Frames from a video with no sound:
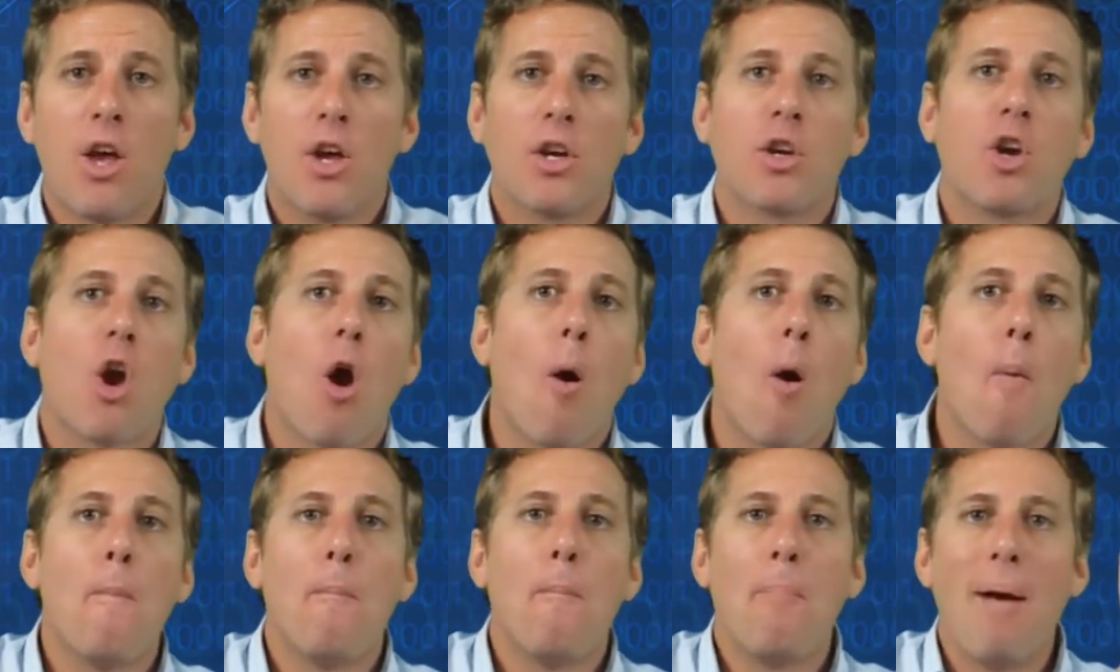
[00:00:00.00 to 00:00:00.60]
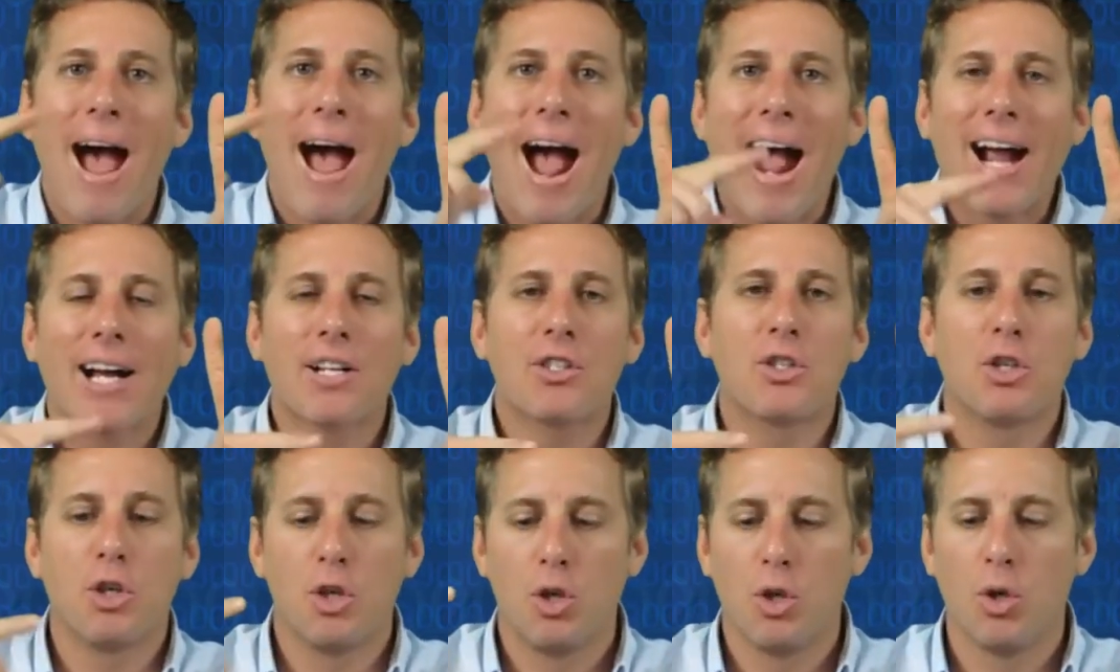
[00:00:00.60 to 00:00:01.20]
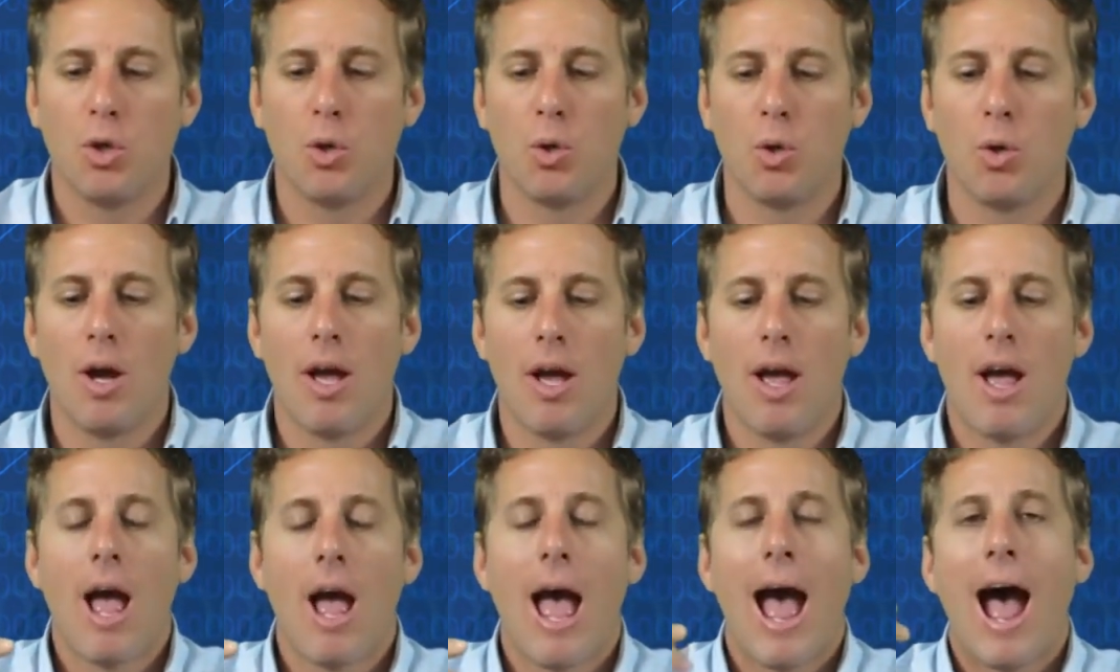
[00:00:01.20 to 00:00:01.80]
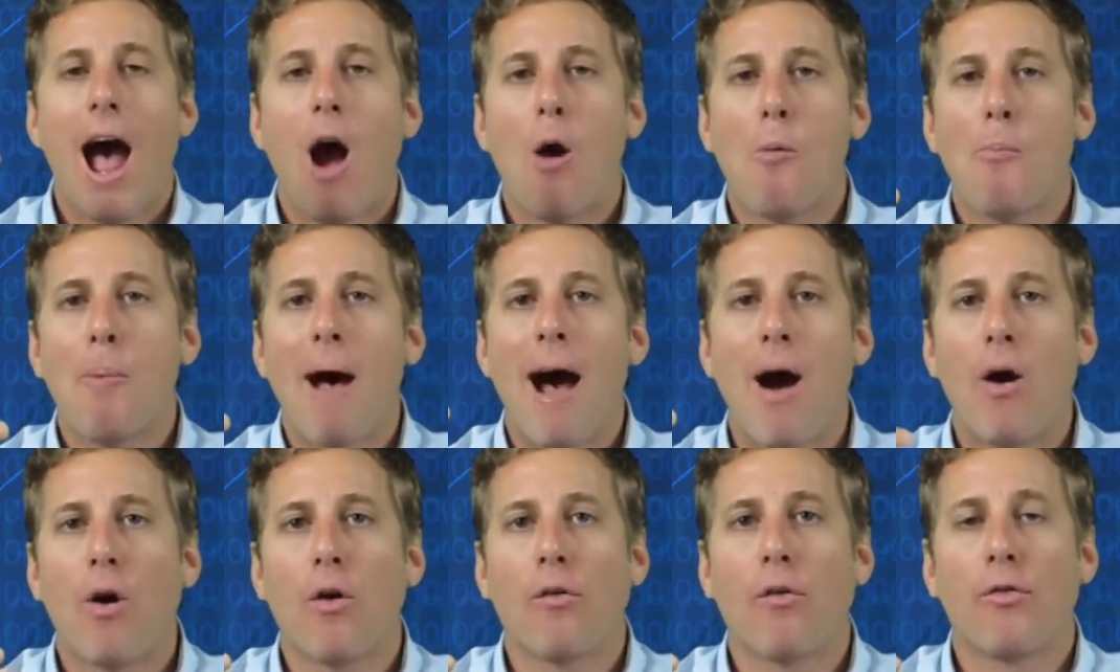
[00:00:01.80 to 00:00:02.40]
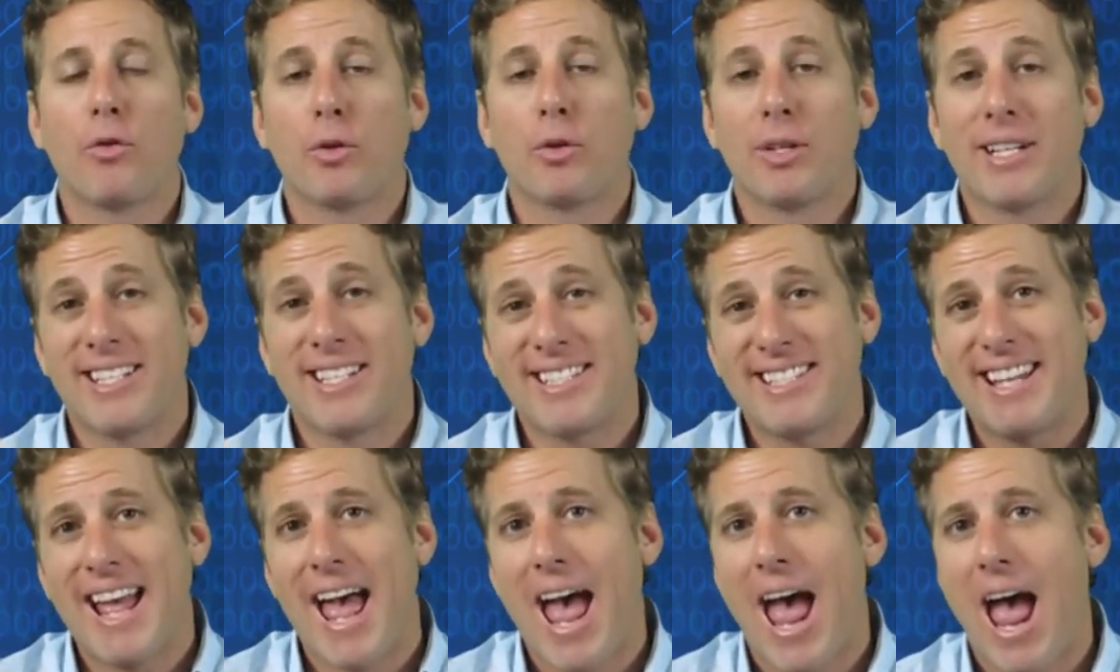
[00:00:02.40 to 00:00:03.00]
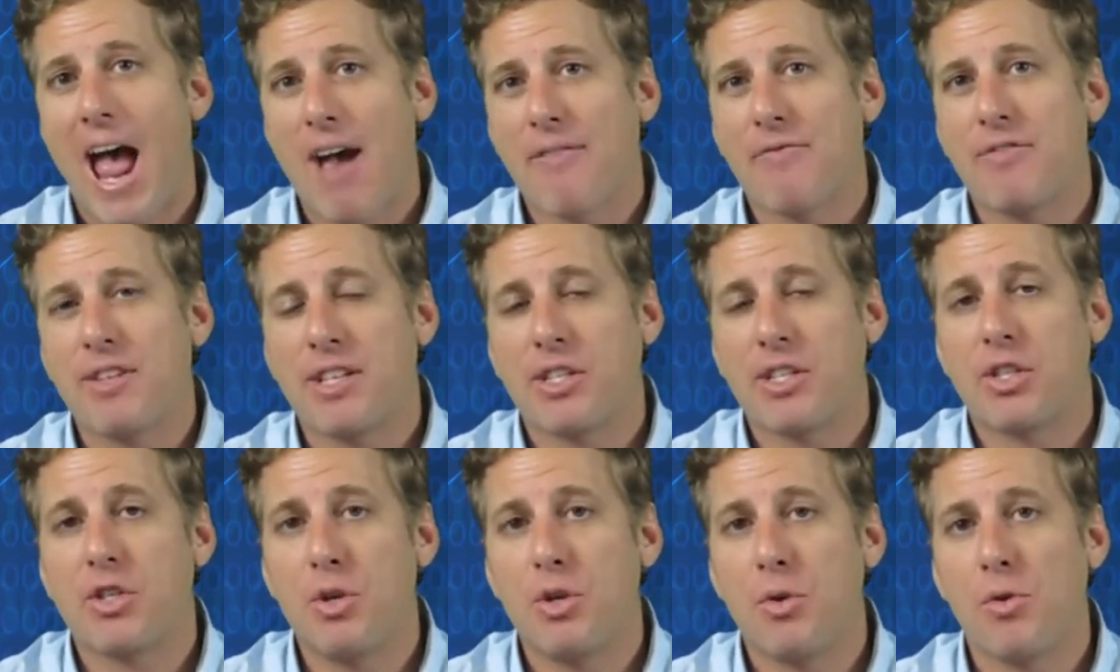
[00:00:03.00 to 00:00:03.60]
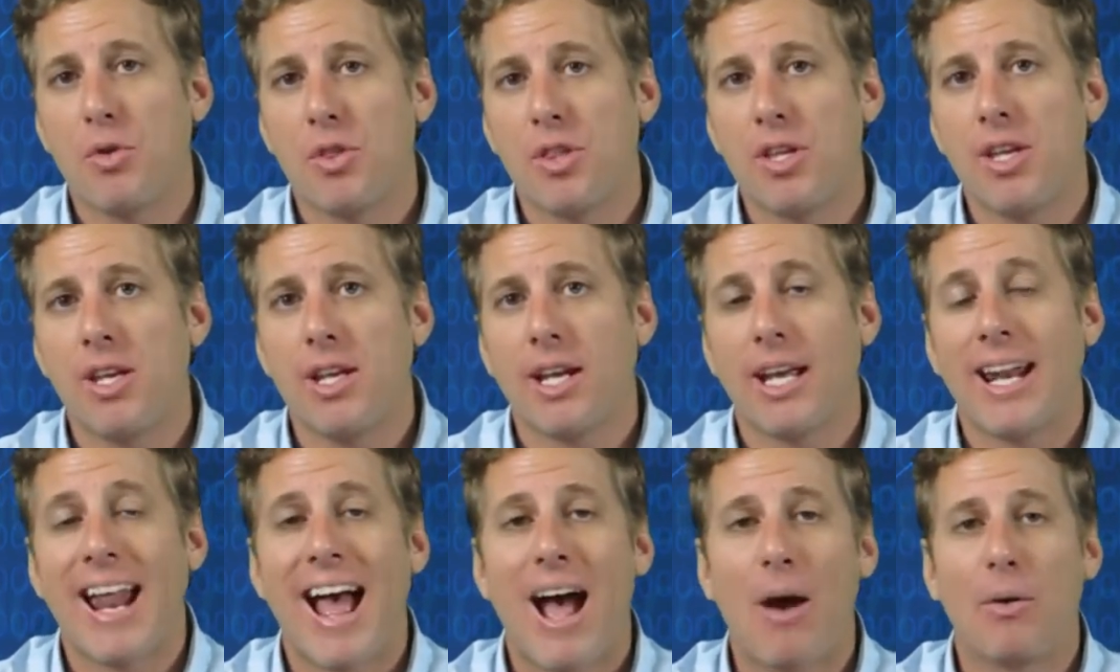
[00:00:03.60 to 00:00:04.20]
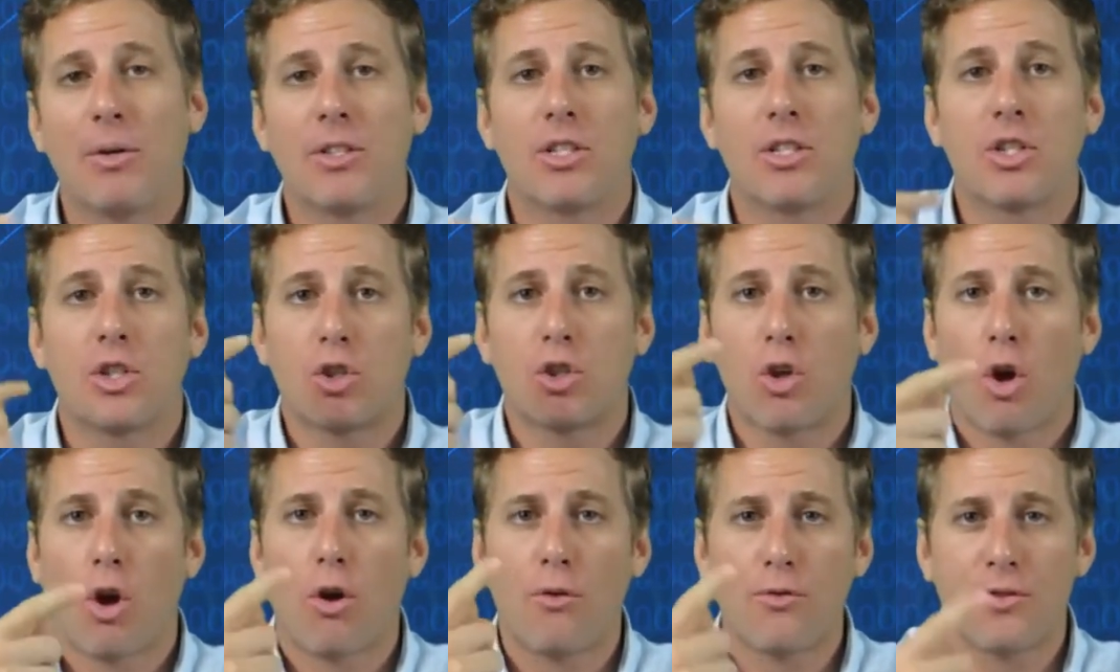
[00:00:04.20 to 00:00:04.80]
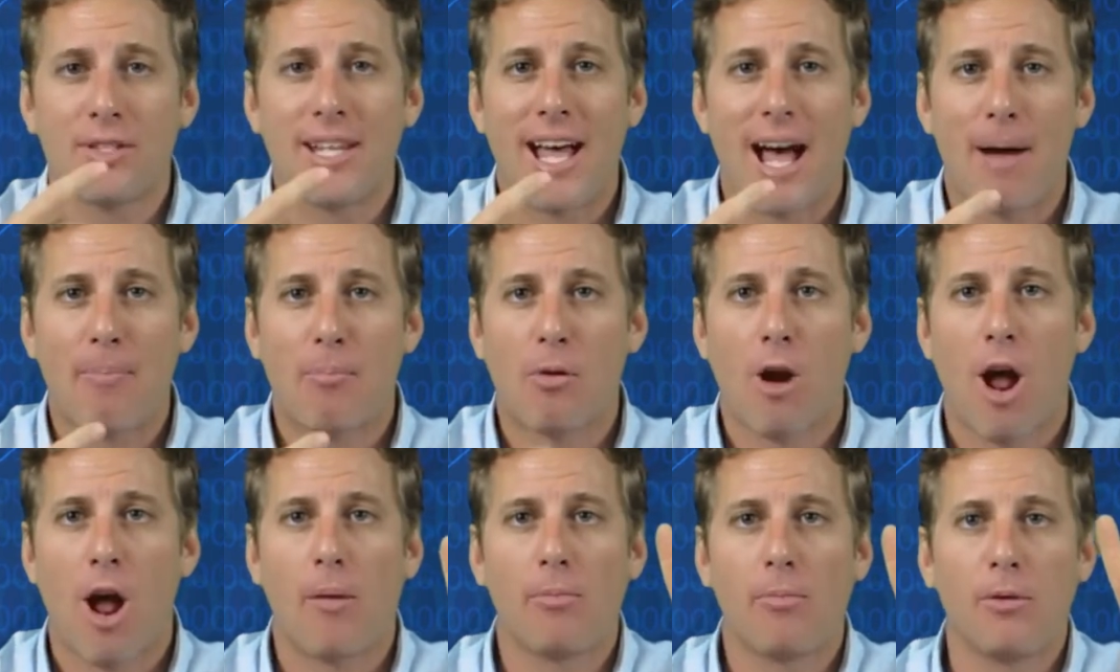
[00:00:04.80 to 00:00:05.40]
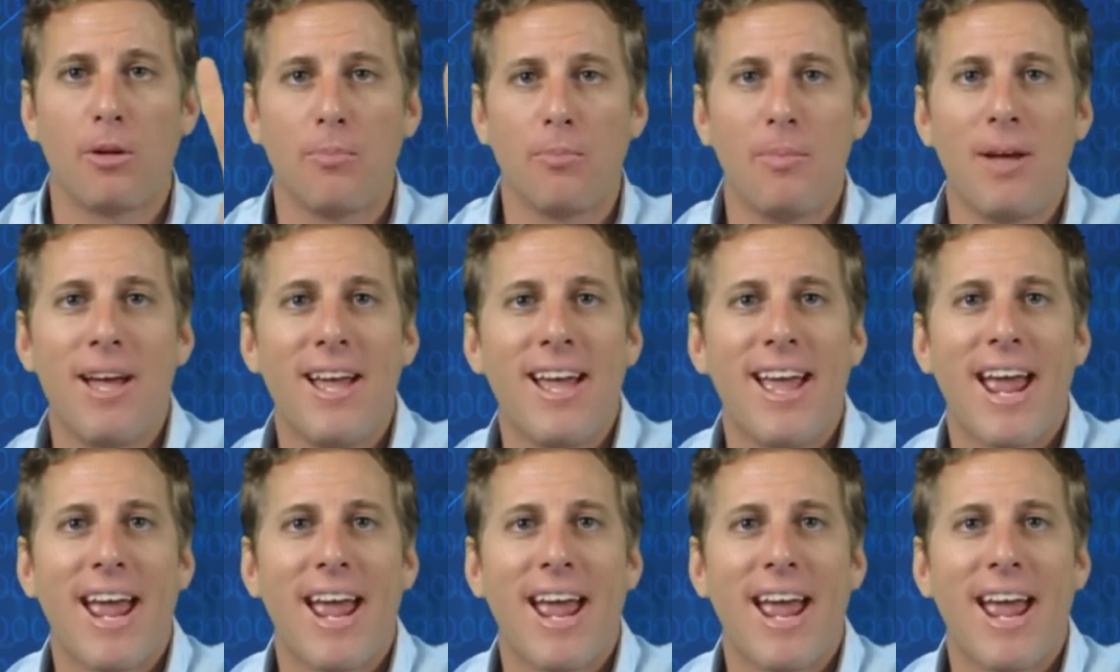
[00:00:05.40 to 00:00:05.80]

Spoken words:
Go back to how powerful it is to have this new thing and how it solves that problem.